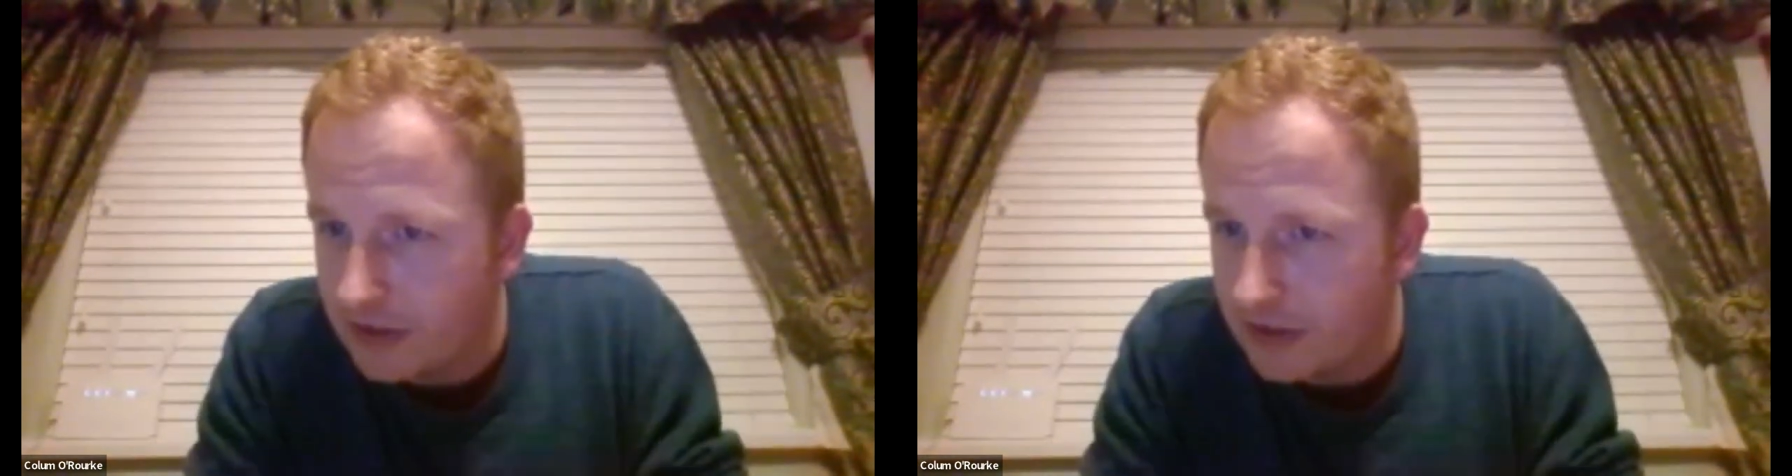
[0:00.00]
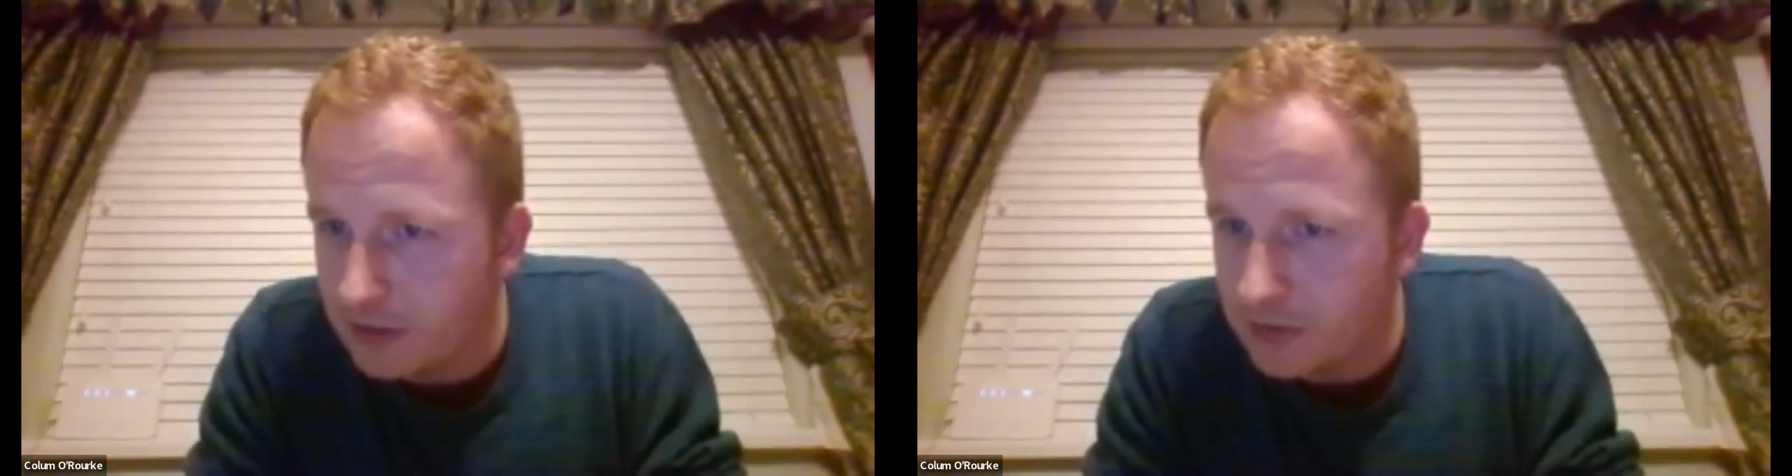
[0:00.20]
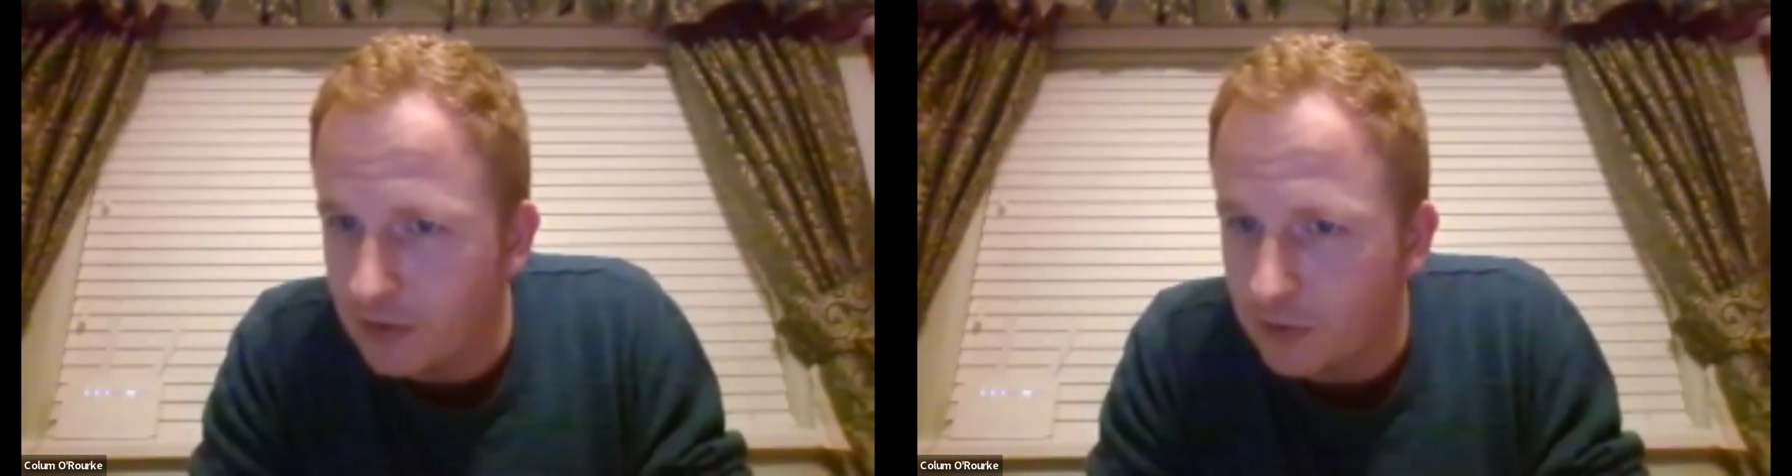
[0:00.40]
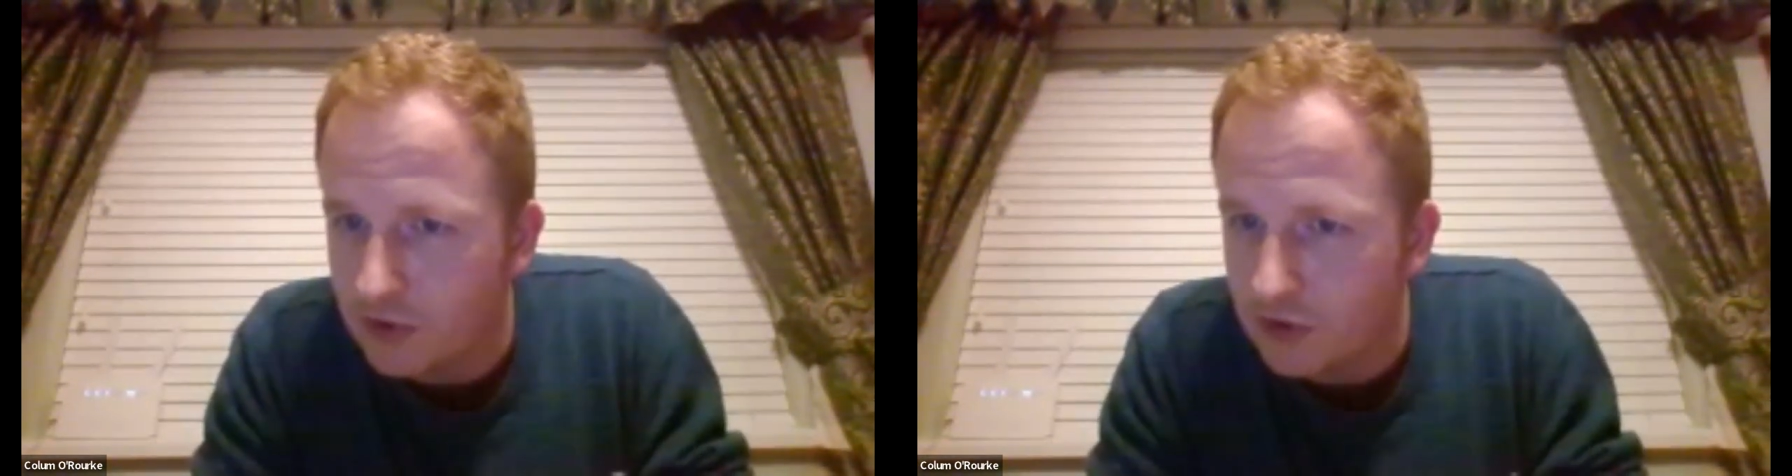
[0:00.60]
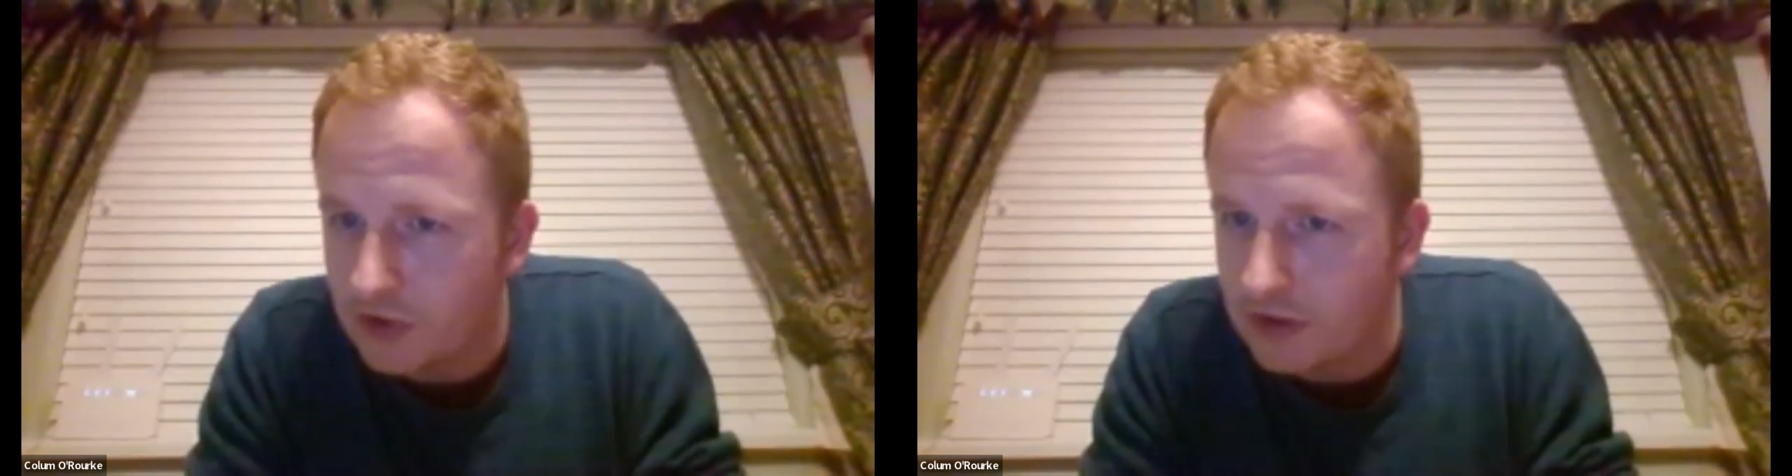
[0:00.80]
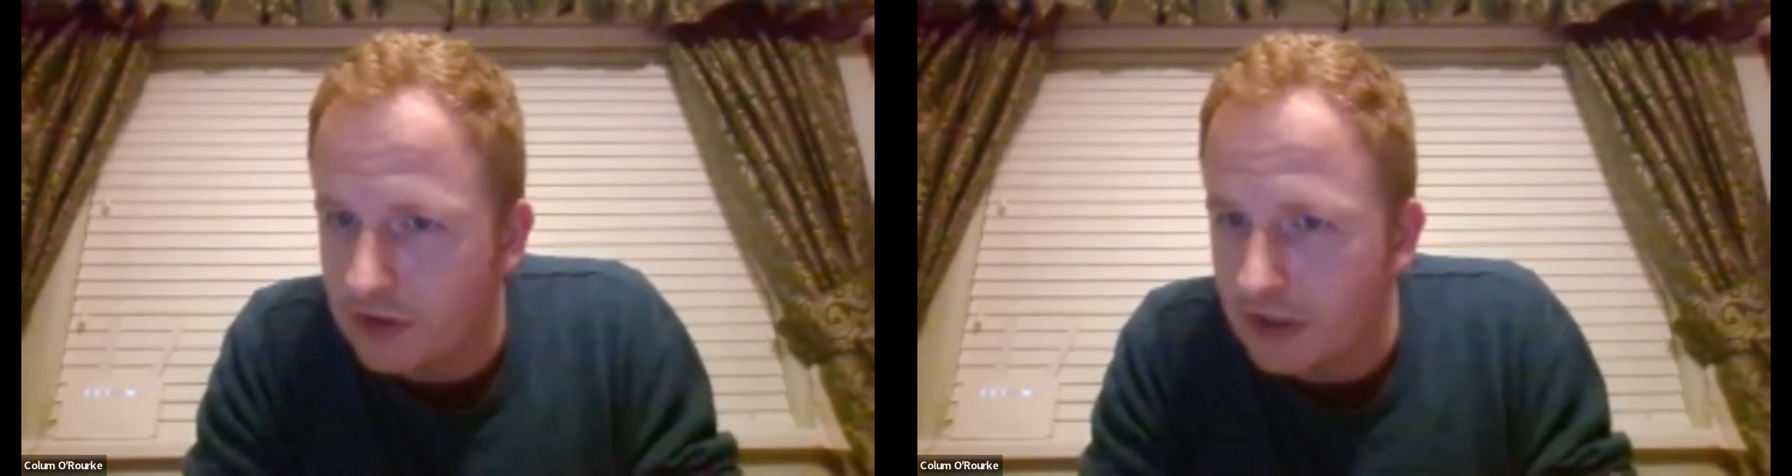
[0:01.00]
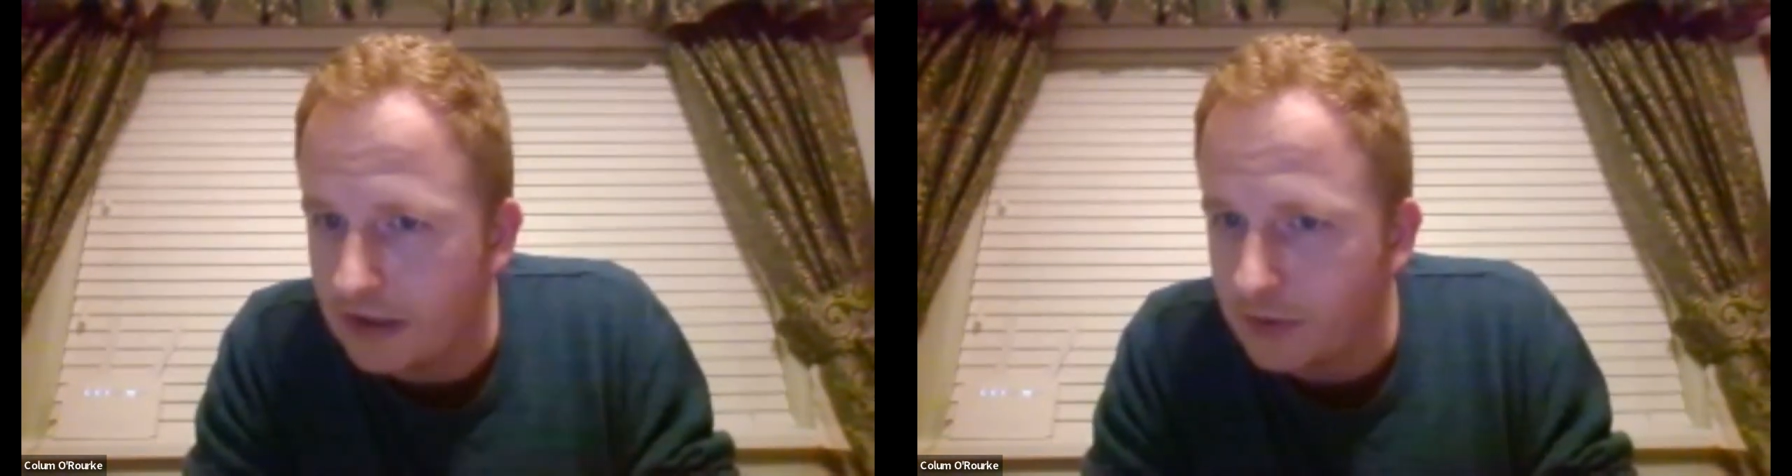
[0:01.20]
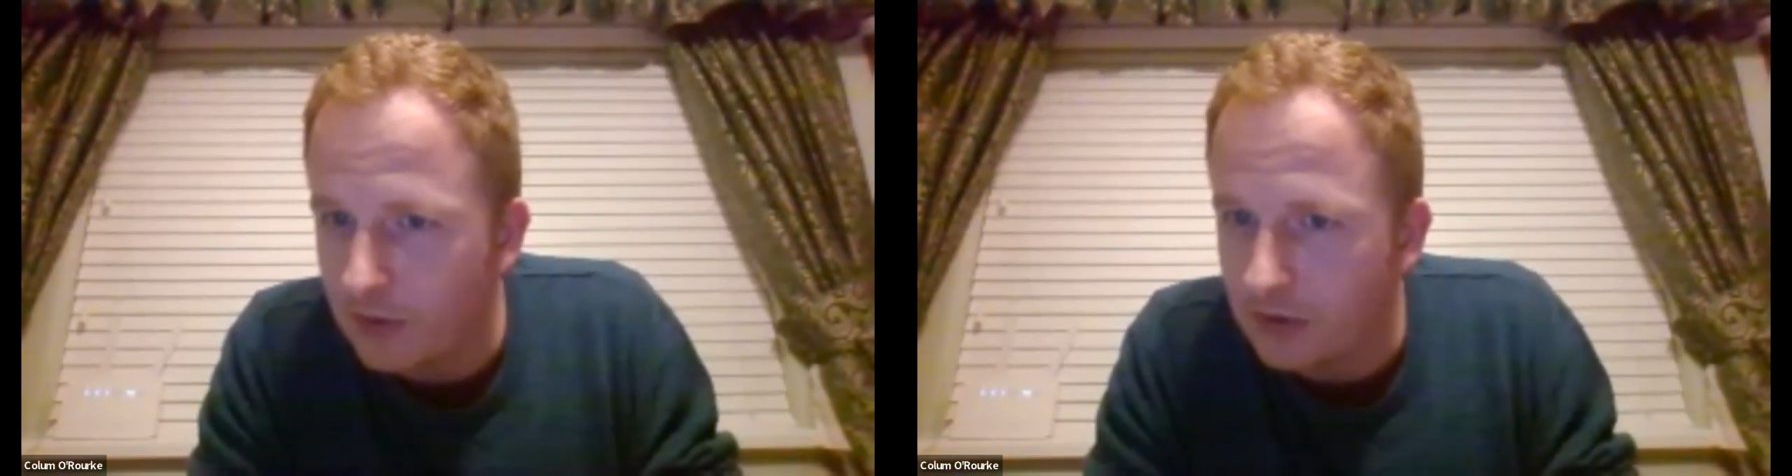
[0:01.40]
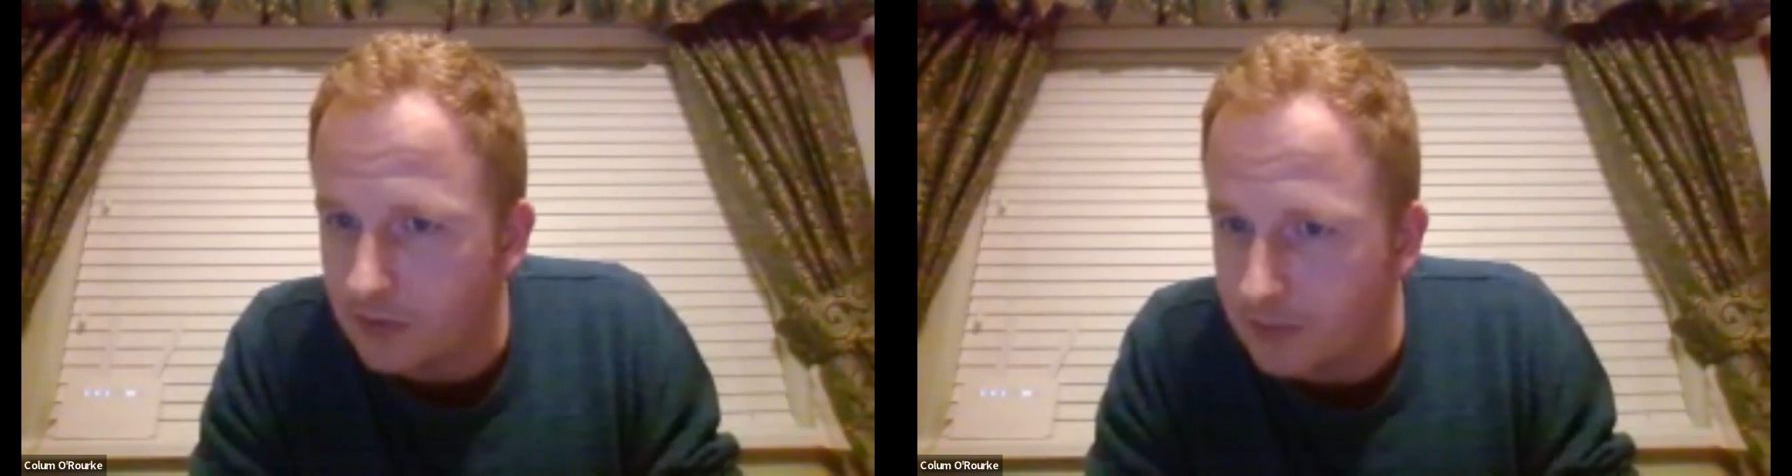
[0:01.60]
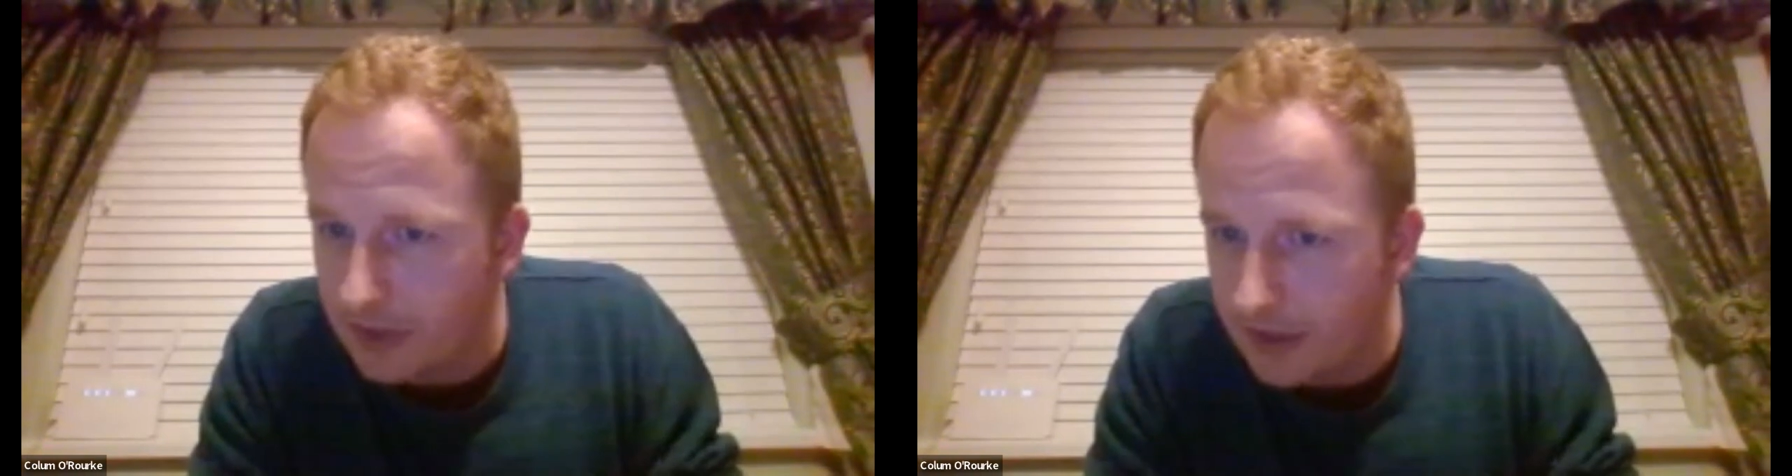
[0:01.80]
Thank you so much to all who
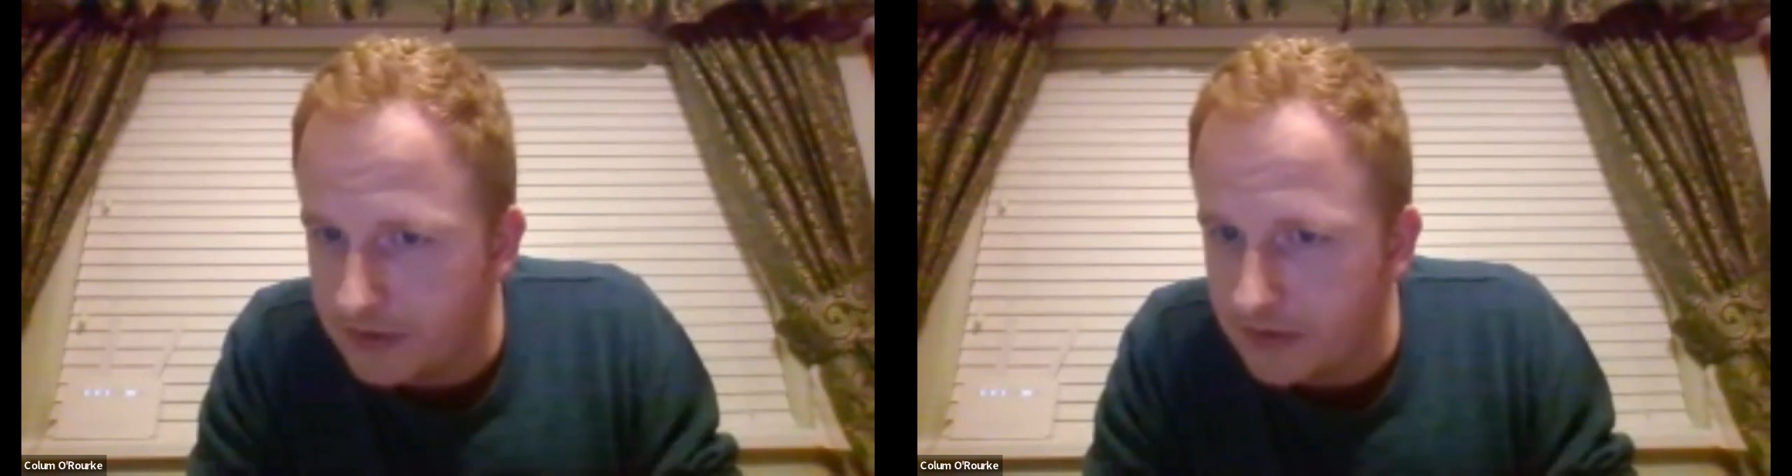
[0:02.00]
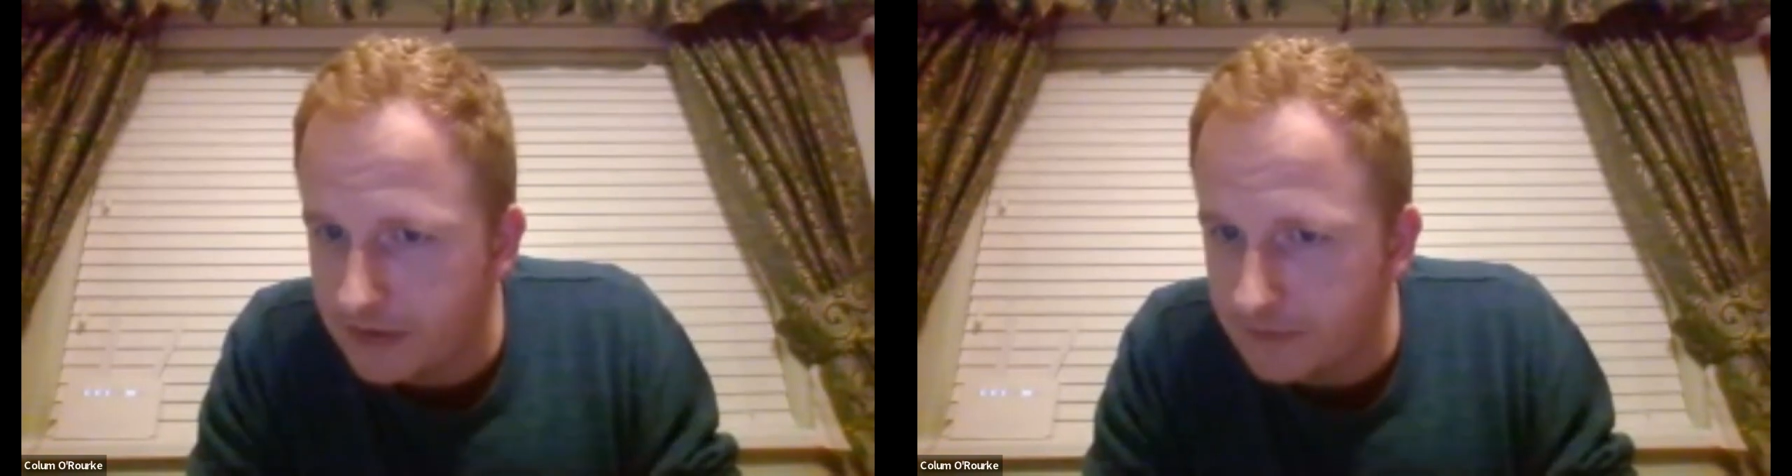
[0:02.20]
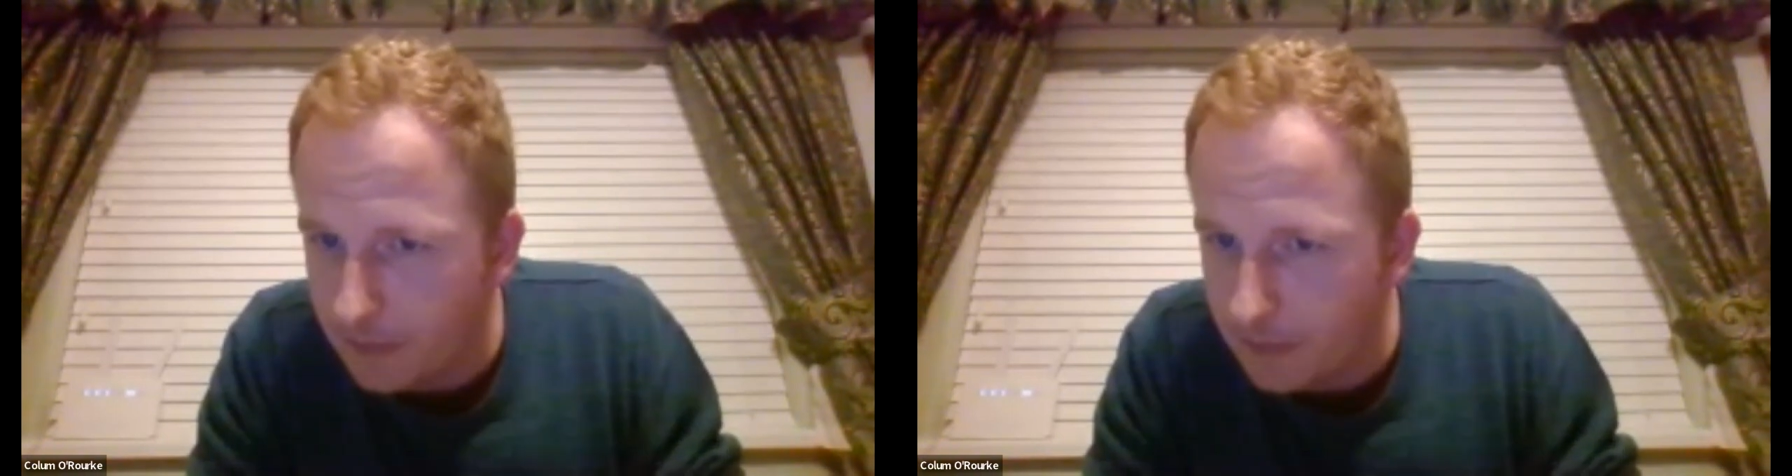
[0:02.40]
took part in it.